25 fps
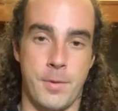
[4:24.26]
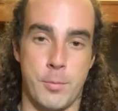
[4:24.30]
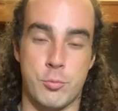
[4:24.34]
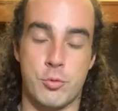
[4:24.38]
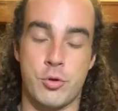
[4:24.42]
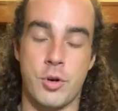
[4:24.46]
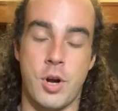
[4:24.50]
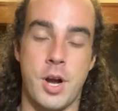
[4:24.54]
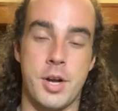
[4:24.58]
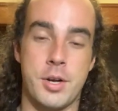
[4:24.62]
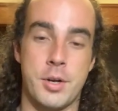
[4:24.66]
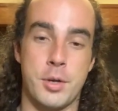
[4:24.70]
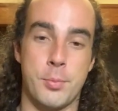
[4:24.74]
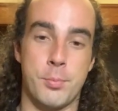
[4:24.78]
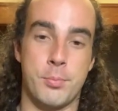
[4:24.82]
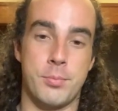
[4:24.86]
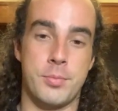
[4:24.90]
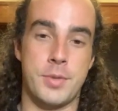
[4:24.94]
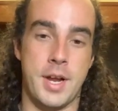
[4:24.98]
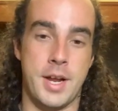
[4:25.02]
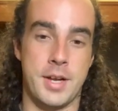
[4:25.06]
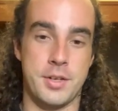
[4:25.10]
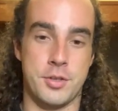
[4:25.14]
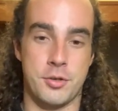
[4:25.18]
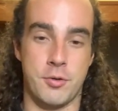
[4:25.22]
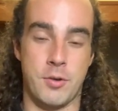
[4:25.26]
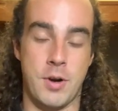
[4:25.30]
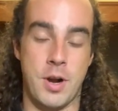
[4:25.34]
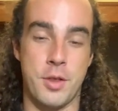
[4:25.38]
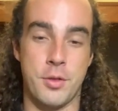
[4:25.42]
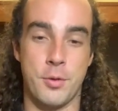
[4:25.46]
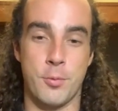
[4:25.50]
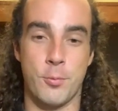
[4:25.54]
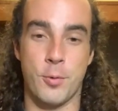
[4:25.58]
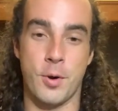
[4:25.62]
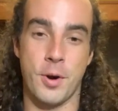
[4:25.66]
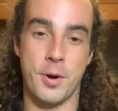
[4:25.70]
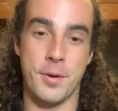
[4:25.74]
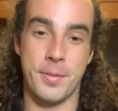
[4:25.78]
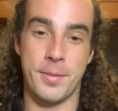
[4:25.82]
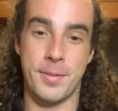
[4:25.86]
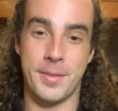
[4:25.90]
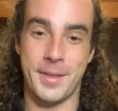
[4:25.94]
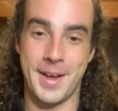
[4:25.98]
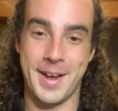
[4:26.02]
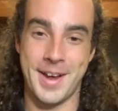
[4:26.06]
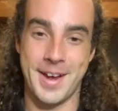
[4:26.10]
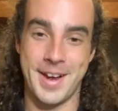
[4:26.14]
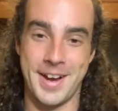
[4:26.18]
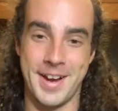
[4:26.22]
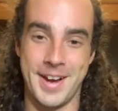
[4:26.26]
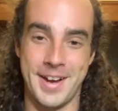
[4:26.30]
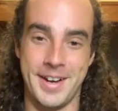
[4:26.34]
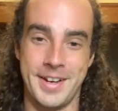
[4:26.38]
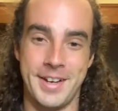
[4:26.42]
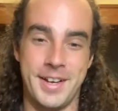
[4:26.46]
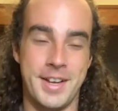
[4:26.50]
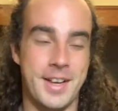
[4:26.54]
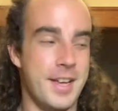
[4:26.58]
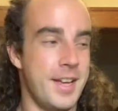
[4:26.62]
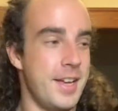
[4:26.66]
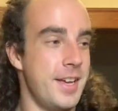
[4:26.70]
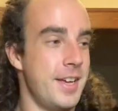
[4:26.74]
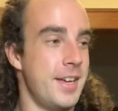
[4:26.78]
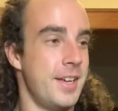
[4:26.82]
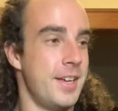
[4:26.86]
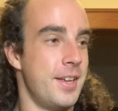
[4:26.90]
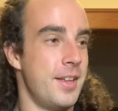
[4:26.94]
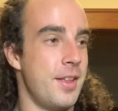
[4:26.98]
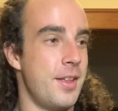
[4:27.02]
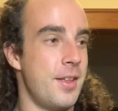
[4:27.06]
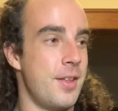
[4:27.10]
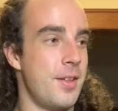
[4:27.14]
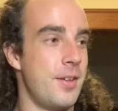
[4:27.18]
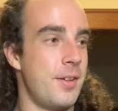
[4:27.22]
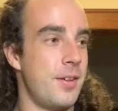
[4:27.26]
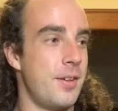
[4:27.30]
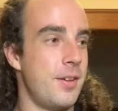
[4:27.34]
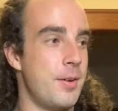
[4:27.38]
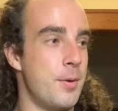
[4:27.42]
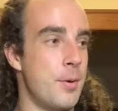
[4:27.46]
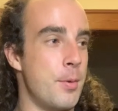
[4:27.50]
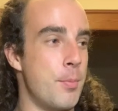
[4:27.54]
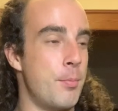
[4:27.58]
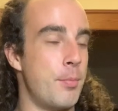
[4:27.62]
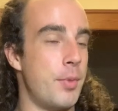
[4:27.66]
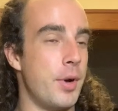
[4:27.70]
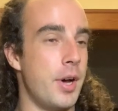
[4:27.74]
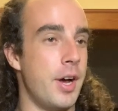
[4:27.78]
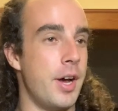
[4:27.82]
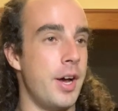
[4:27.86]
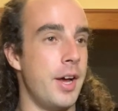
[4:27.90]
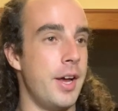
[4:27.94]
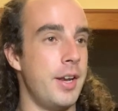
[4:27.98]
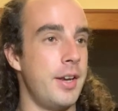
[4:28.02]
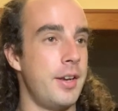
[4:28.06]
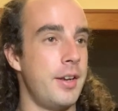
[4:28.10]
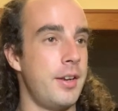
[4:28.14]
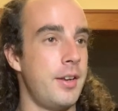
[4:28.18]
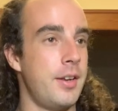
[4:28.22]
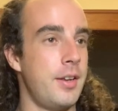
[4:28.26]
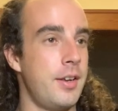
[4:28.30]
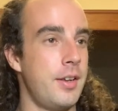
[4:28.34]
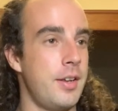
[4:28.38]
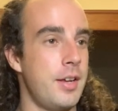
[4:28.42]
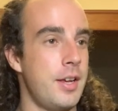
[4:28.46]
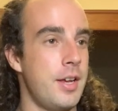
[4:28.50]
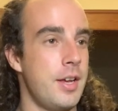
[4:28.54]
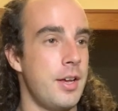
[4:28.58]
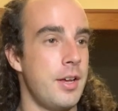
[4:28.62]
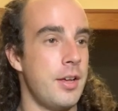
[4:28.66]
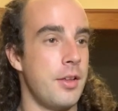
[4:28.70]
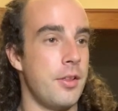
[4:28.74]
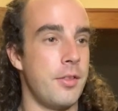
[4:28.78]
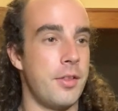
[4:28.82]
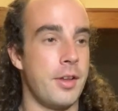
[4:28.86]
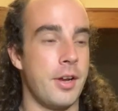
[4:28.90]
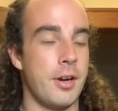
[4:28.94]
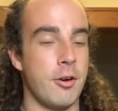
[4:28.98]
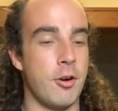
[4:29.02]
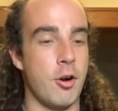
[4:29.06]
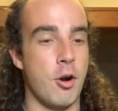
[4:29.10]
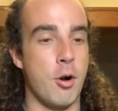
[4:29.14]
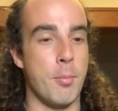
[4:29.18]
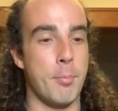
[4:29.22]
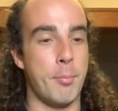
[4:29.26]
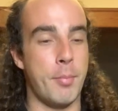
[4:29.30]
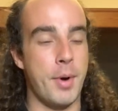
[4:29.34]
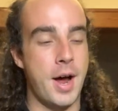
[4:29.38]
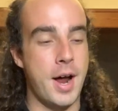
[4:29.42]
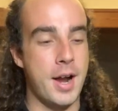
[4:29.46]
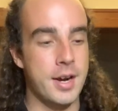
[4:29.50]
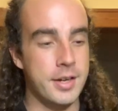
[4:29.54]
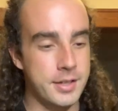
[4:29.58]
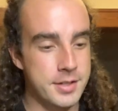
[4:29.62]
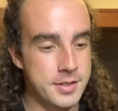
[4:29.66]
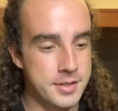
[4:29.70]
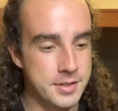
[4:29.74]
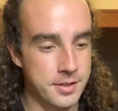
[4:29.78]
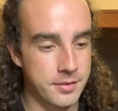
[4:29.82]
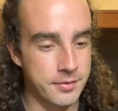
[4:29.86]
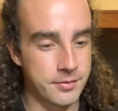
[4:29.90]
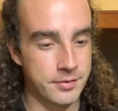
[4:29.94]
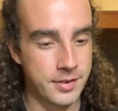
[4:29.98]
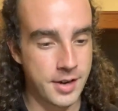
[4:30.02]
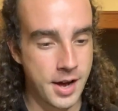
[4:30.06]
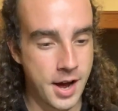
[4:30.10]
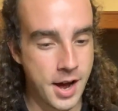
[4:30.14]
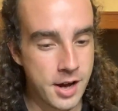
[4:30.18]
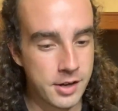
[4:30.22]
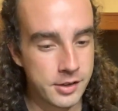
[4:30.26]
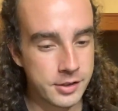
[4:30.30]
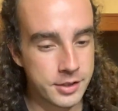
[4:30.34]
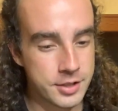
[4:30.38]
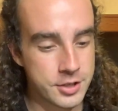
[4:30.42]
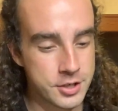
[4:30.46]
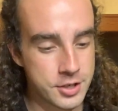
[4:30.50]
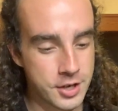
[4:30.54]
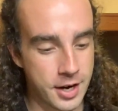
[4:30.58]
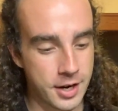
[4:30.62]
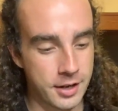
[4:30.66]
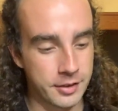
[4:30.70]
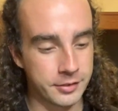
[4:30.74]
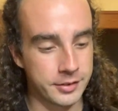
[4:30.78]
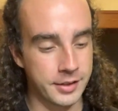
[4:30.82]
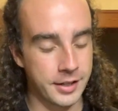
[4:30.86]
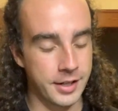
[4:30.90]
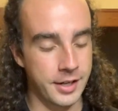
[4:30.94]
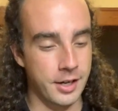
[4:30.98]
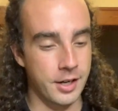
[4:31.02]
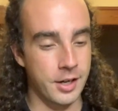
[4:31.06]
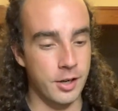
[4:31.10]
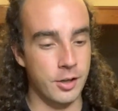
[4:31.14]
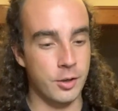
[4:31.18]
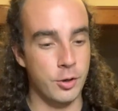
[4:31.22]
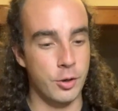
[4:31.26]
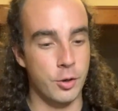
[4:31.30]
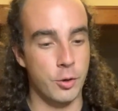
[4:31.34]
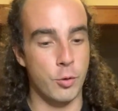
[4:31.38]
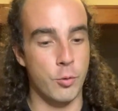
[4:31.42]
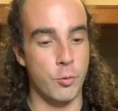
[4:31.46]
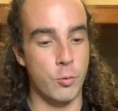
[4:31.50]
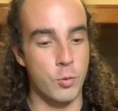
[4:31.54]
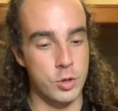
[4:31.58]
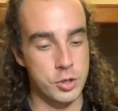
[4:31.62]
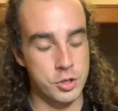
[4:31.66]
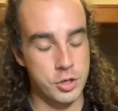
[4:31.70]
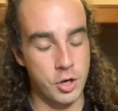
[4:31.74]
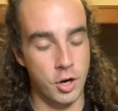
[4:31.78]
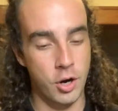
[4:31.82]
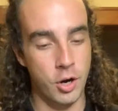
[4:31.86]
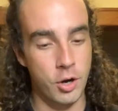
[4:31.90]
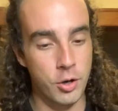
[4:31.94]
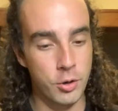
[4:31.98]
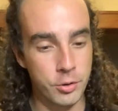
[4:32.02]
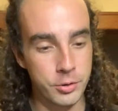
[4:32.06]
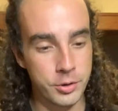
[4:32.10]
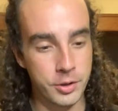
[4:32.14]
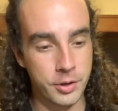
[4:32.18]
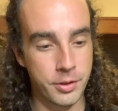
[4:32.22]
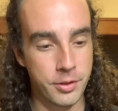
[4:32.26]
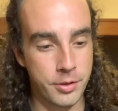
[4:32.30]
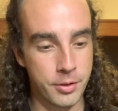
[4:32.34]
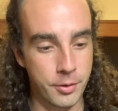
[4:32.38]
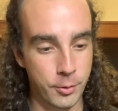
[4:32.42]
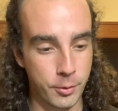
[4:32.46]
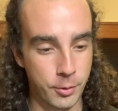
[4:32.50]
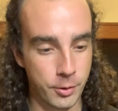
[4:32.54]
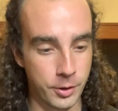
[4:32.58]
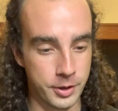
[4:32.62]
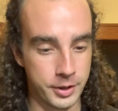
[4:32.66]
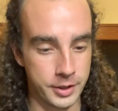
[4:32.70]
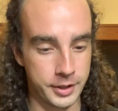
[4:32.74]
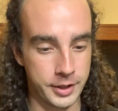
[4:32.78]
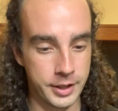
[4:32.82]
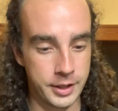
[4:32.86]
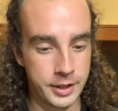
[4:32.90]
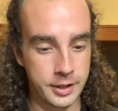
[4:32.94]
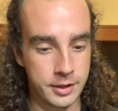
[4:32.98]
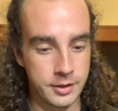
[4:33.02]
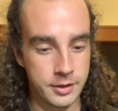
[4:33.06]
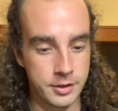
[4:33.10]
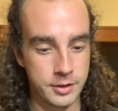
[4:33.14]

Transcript: trying to dance around the word they. But there are bodies of knowledge out there which hold authority,